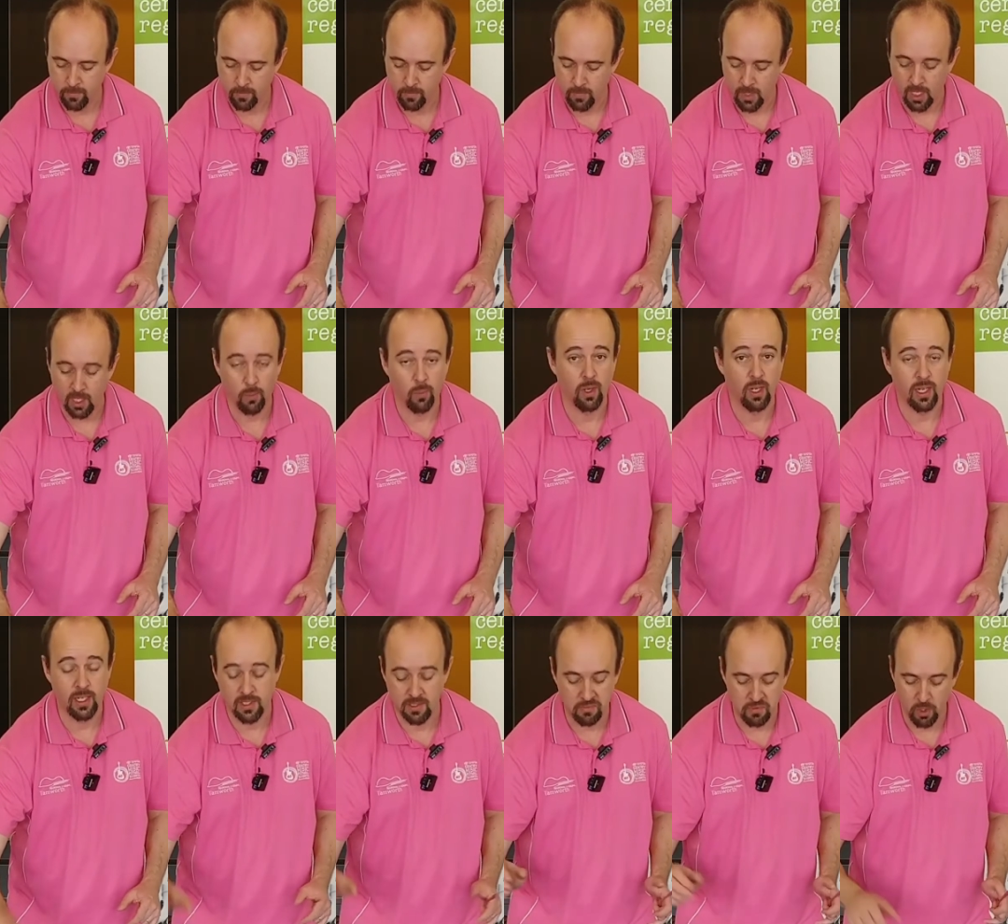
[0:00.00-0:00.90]

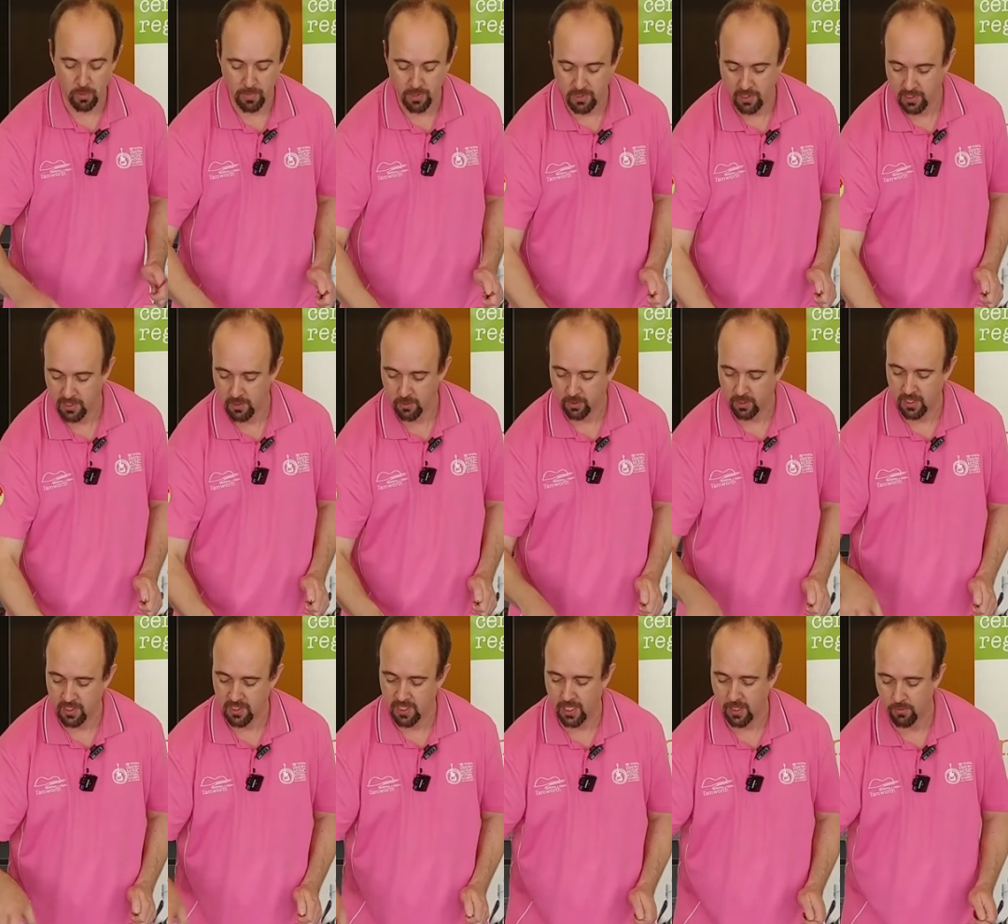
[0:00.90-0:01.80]
Otherwise, your music's not going to
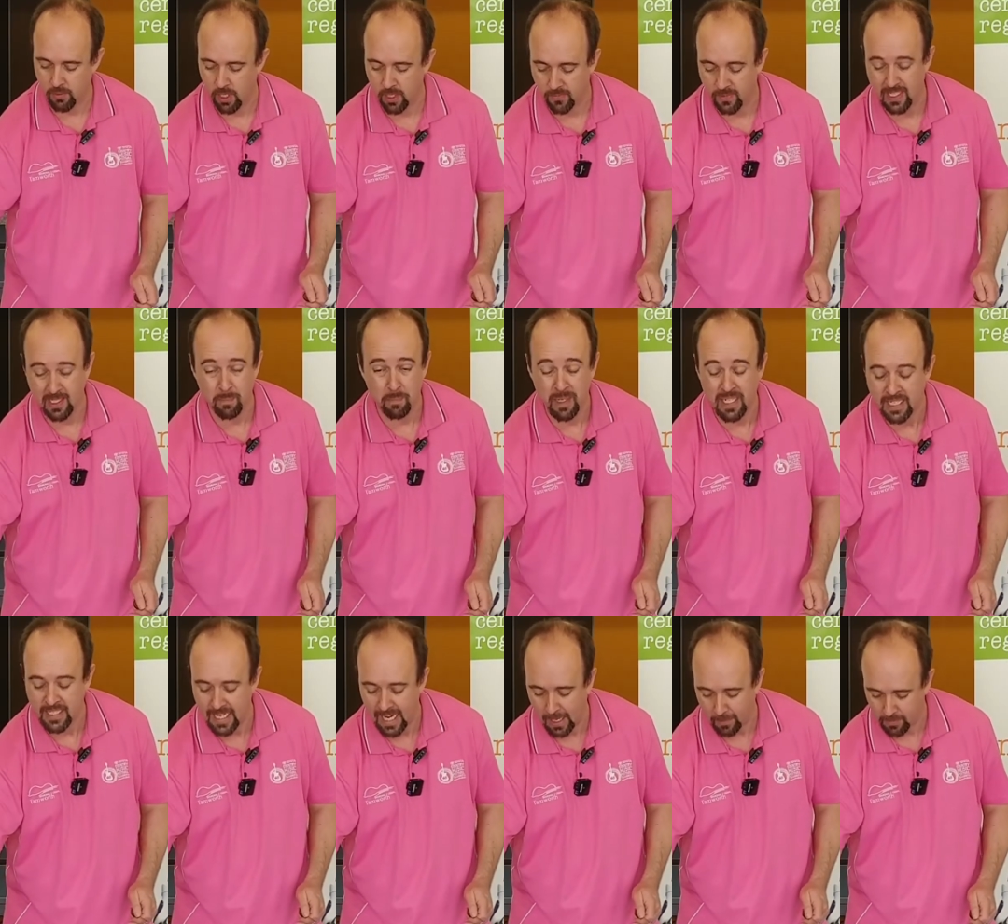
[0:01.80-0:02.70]
sound right if there's big
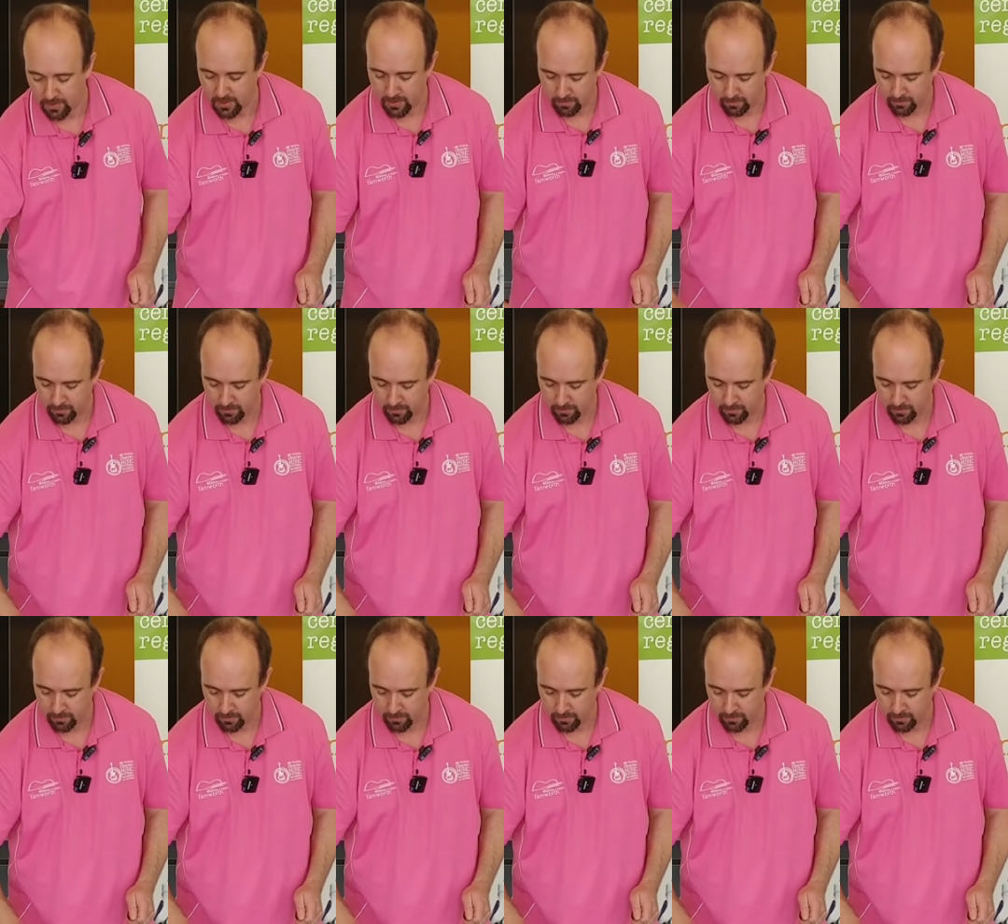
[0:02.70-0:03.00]
gaps.